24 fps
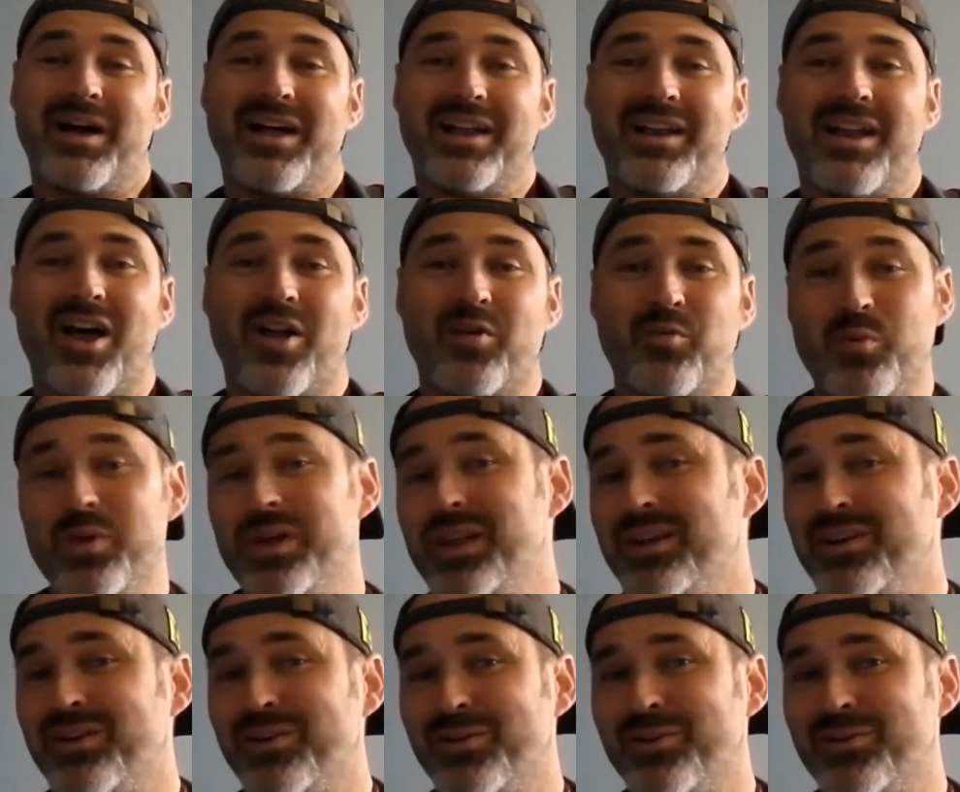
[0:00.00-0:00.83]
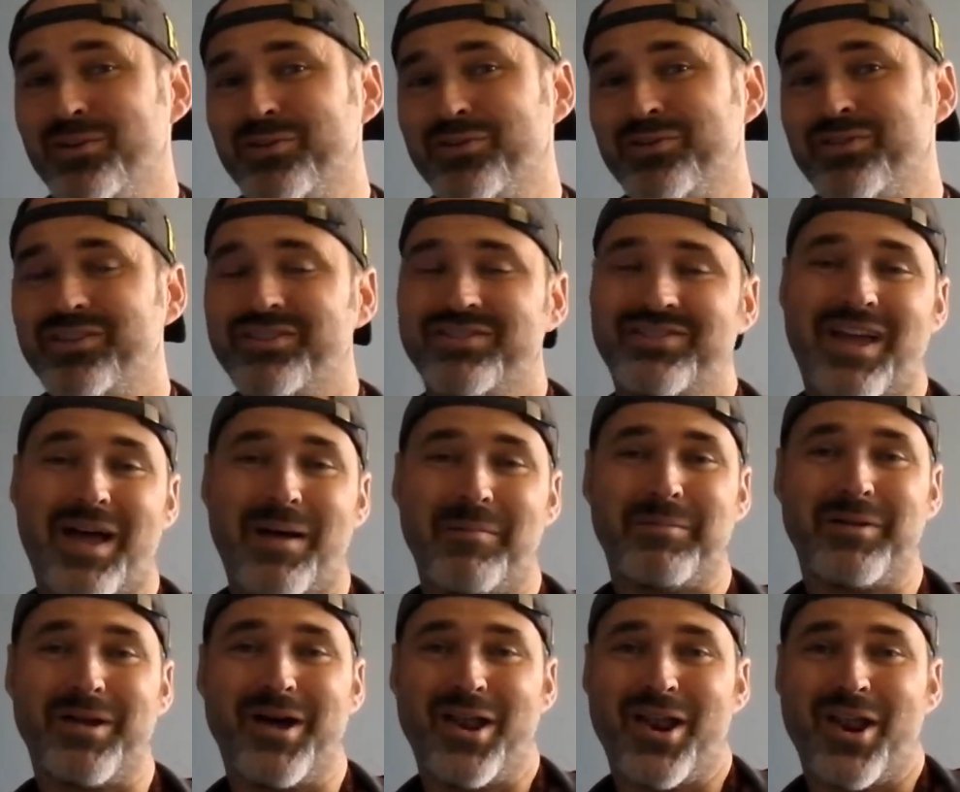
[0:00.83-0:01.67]
Gun on wheels,
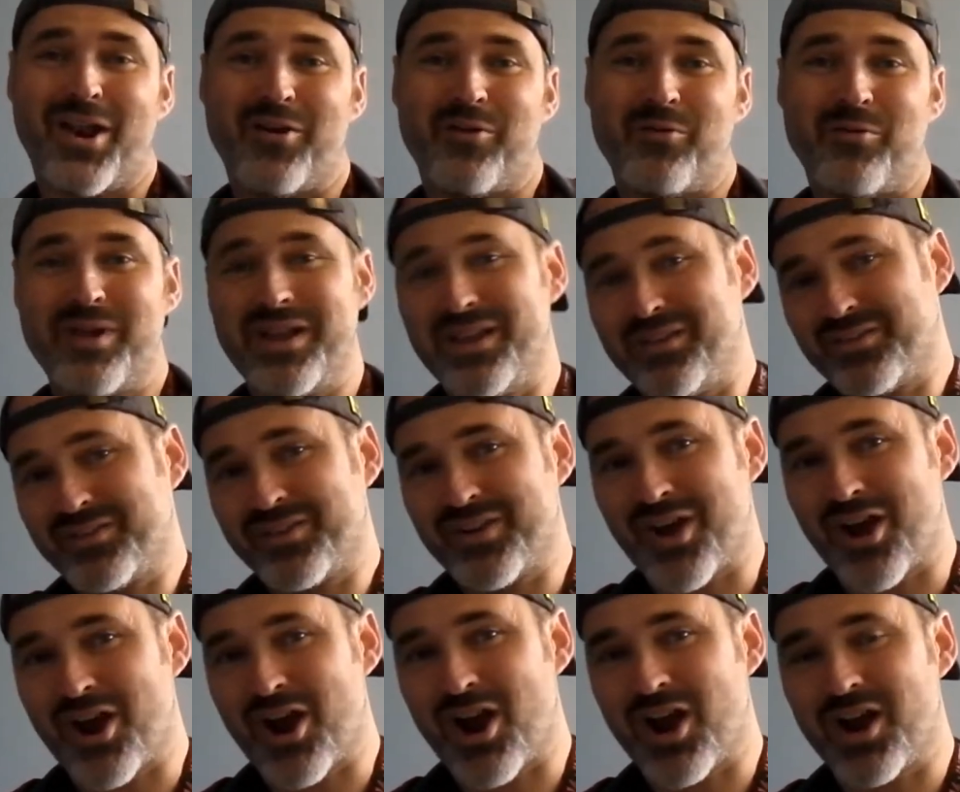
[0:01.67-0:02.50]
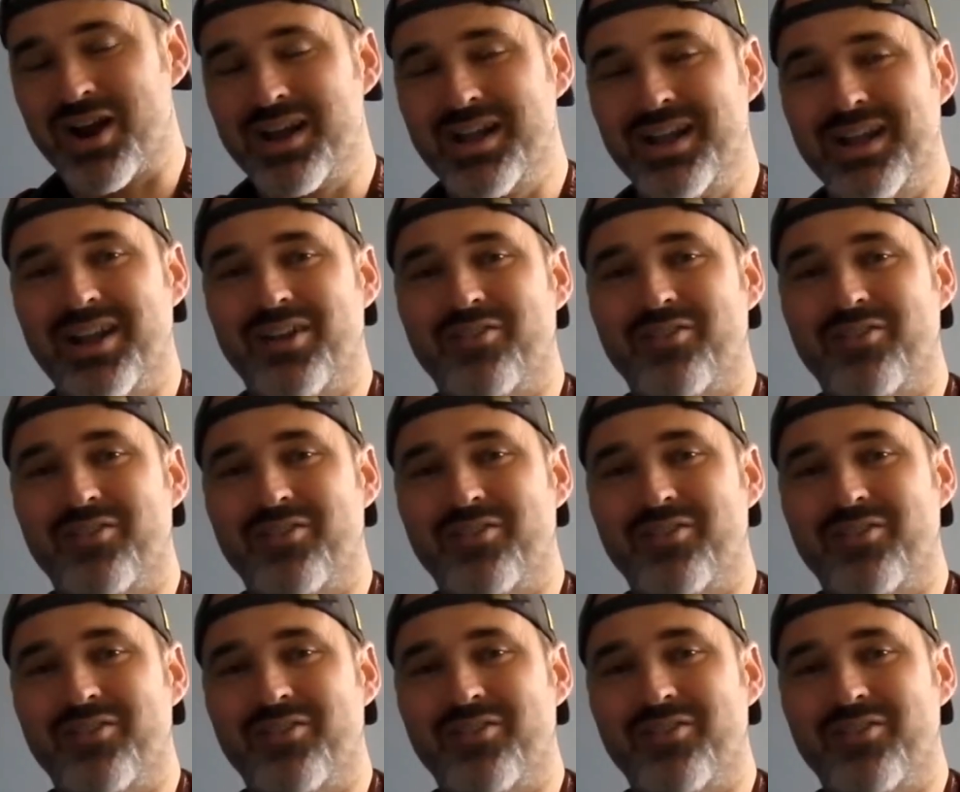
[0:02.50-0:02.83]
Top Gun on a race car.